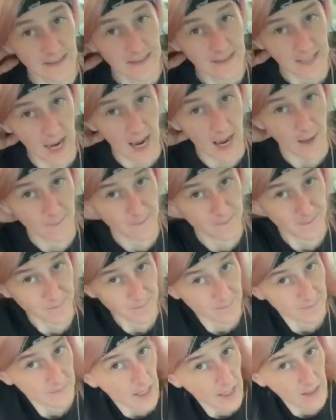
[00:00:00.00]
Yeah,
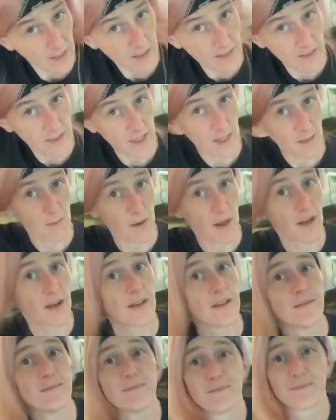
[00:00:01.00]
I did think about
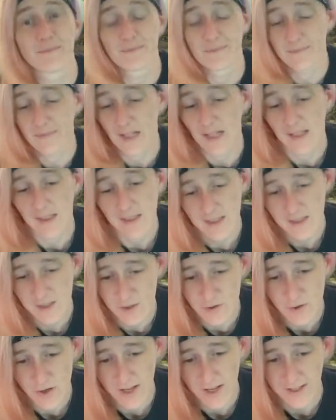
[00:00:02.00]
it. I think the
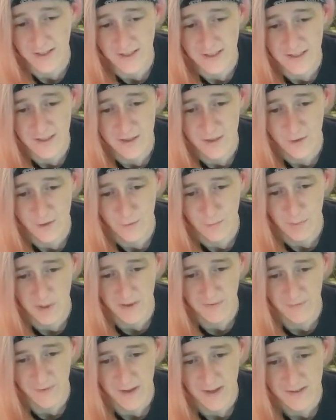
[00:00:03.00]
dragon needs to go to
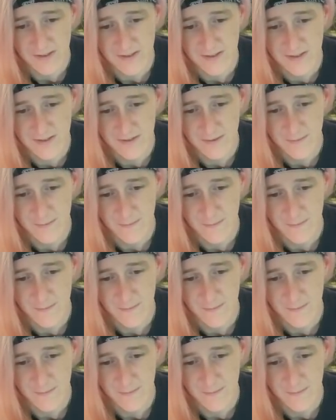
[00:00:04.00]
Pet Fest.